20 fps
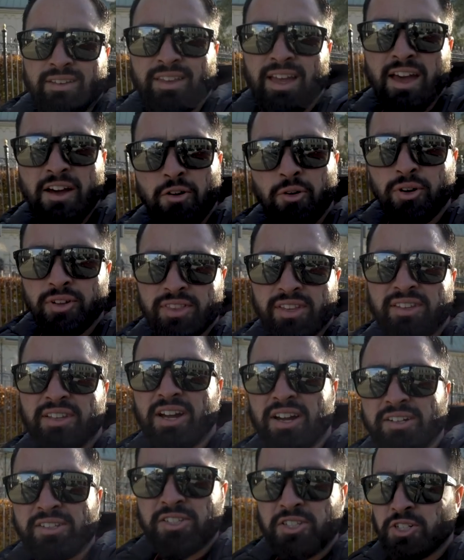That
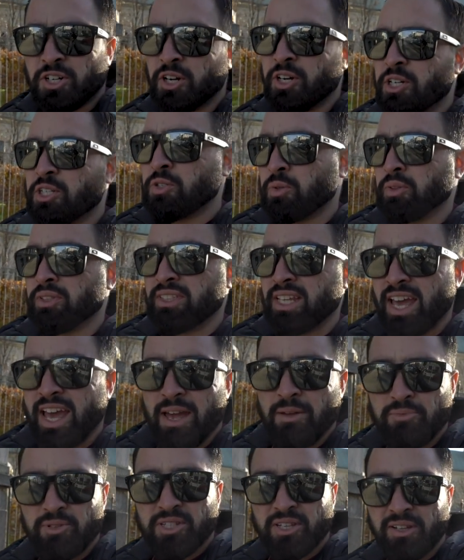Orthodox church was
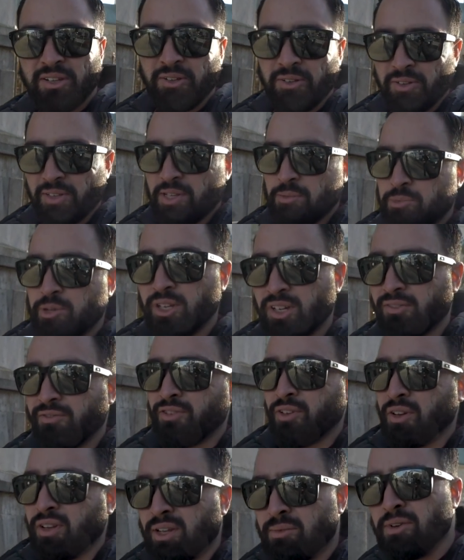absolutely
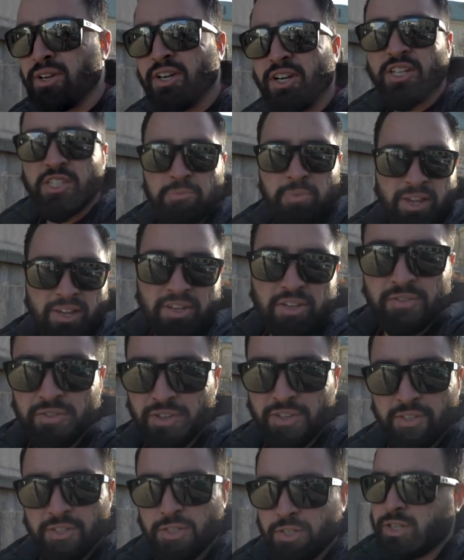beautiful. Let me cross back
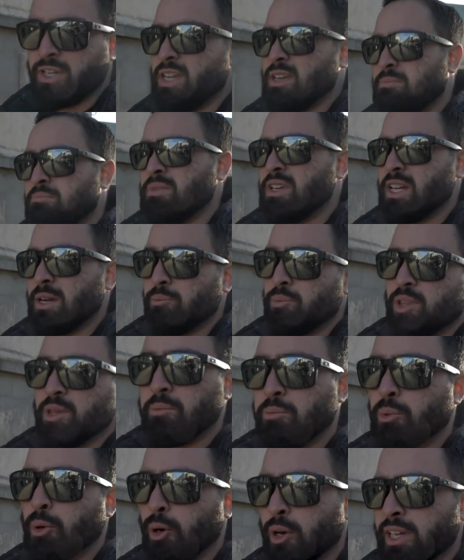over the street and meet up with
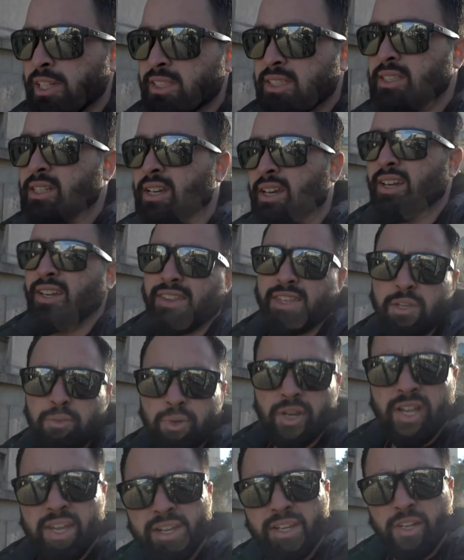the boys. And I think
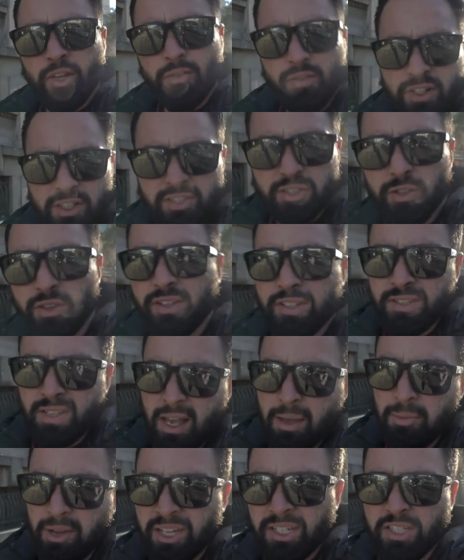we're heading over to the
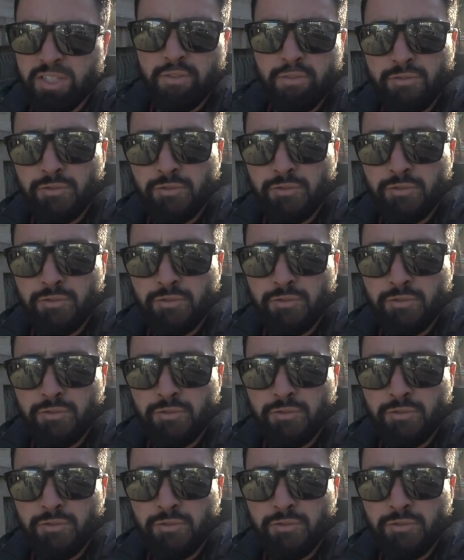Sabac